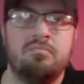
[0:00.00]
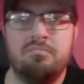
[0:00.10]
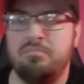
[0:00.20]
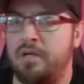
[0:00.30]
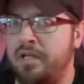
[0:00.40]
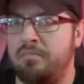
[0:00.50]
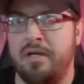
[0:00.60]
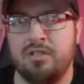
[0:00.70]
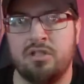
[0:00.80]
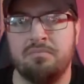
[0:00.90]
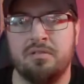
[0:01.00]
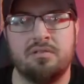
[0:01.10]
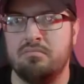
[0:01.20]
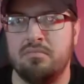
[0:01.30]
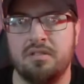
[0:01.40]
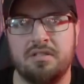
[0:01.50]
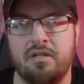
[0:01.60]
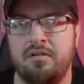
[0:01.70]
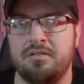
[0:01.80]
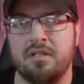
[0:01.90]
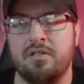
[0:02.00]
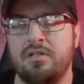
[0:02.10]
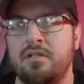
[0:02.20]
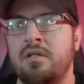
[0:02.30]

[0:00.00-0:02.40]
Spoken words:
had it match up the center as I could,